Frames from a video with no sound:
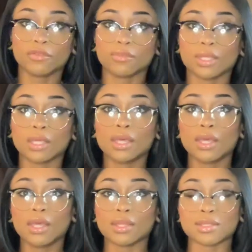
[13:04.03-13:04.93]
of me.
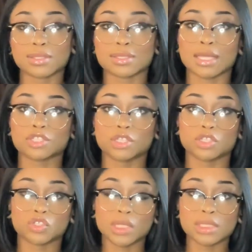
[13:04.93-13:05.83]
This is actually a
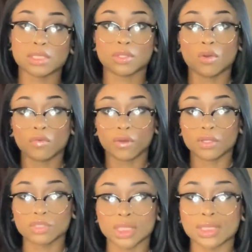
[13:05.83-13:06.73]
dress, it's an
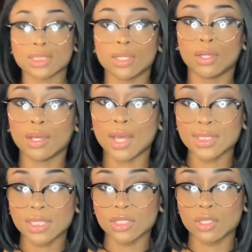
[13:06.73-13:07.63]
overall dress.
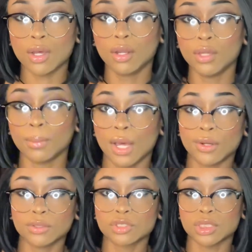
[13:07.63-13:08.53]
As I saw it on the
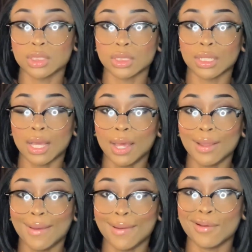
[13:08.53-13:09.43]
model, she did not
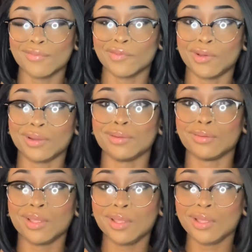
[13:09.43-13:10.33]
have on
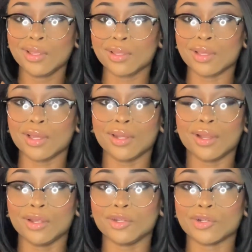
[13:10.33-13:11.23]
an
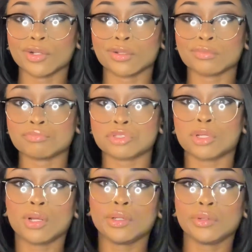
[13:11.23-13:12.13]

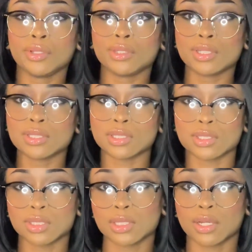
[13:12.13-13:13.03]
undershirt underneath this. It's
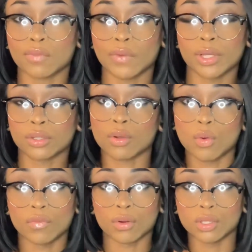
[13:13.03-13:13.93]
just like a regular
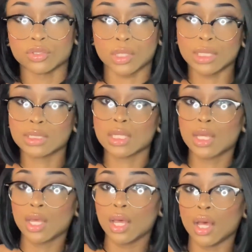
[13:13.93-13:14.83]
overall dress.
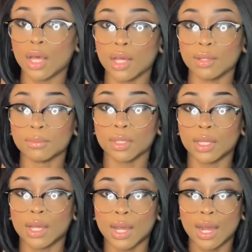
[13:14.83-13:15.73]
Um,
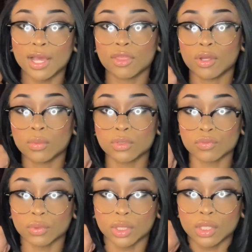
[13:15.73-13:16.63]
I thought it was
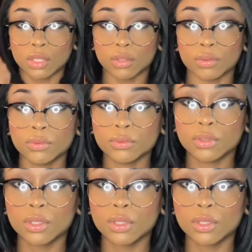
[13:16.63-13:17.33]
really cute.